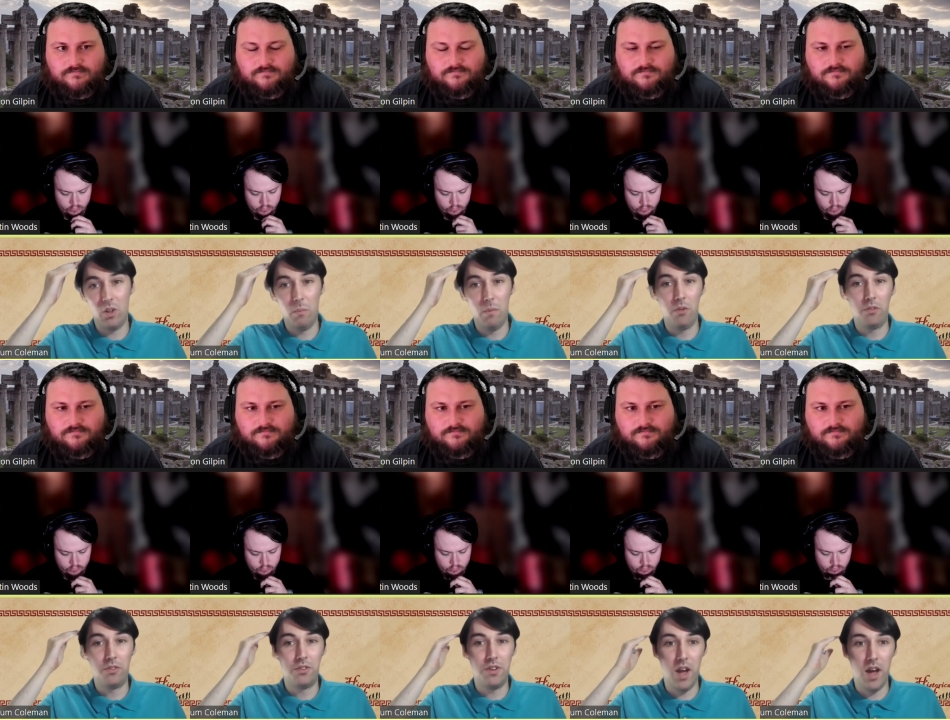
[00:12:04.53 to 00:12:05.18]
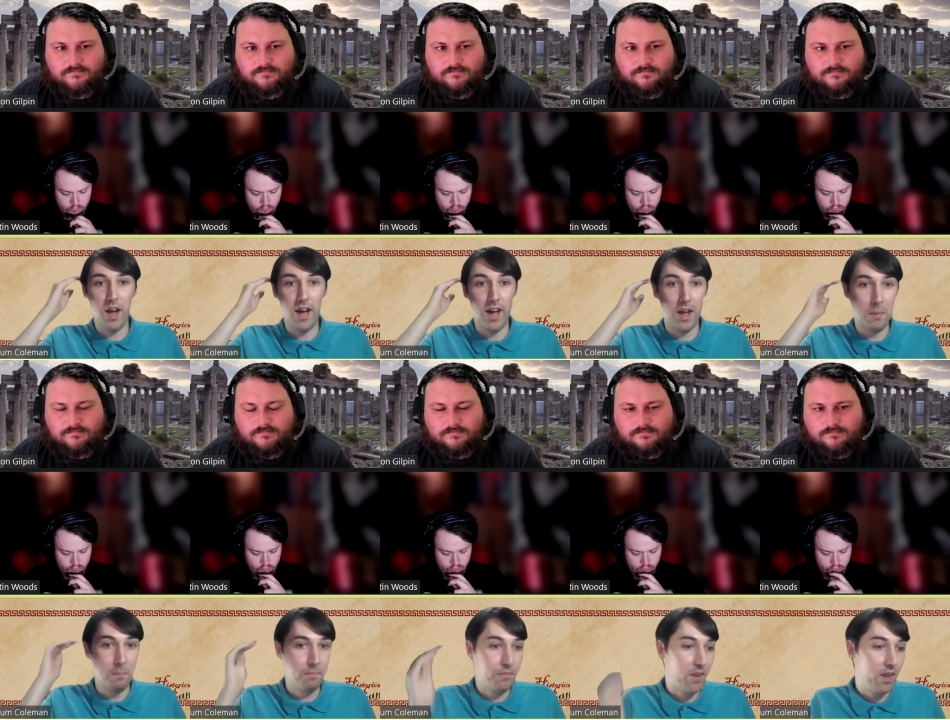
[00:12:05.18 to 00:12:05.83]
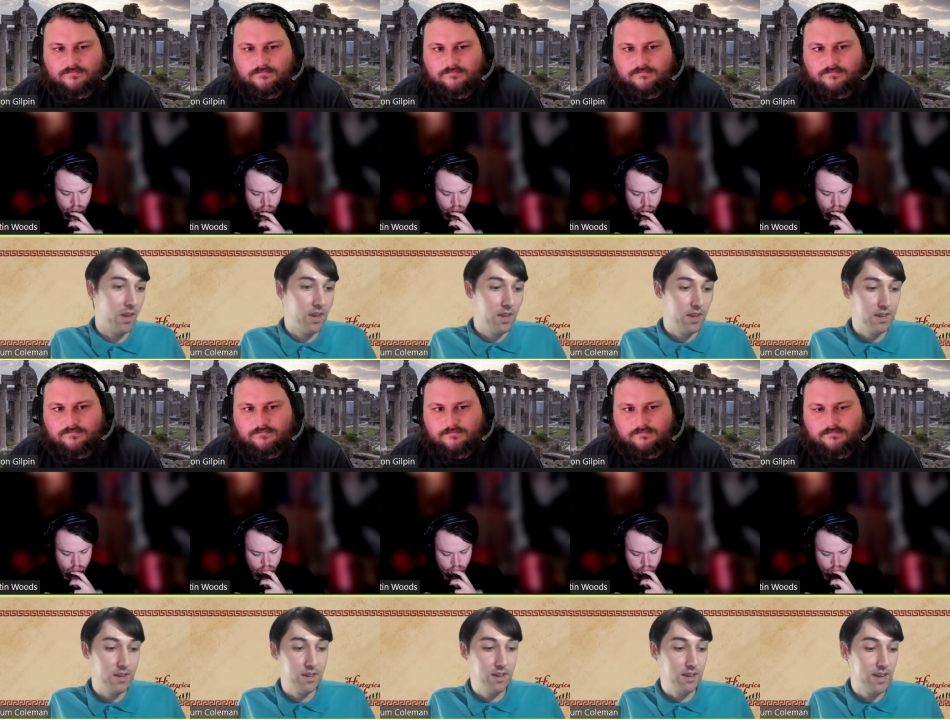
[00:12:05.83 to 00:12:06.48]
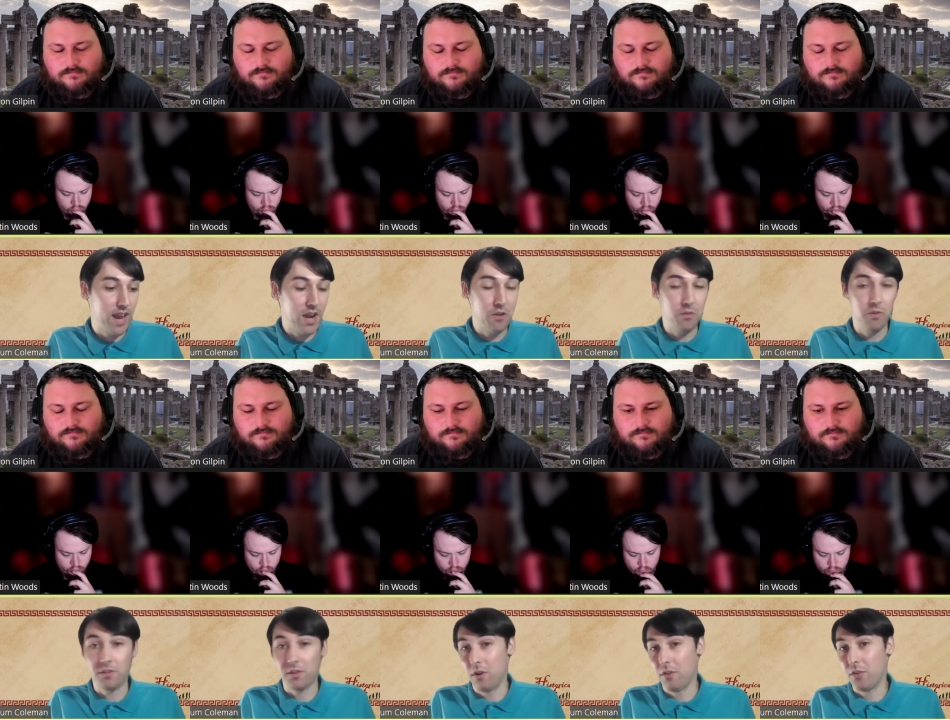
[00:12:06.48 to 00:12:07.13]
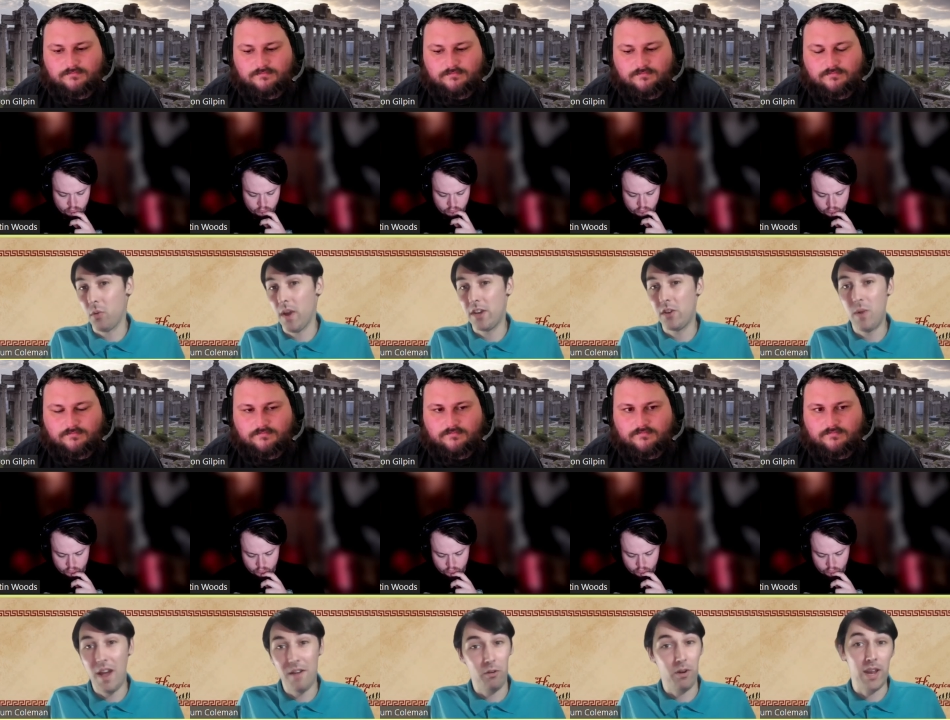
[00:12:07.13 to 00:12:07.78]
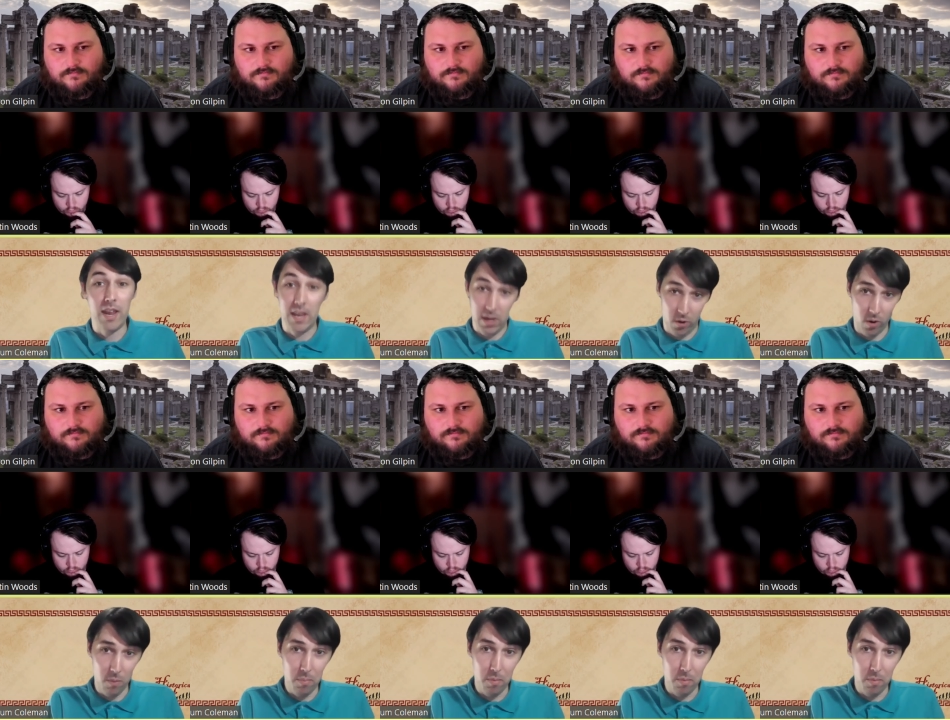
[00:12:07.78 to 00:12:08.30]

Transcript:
Speaker 1: most uh, dangerous earthquake to ever hit Europe.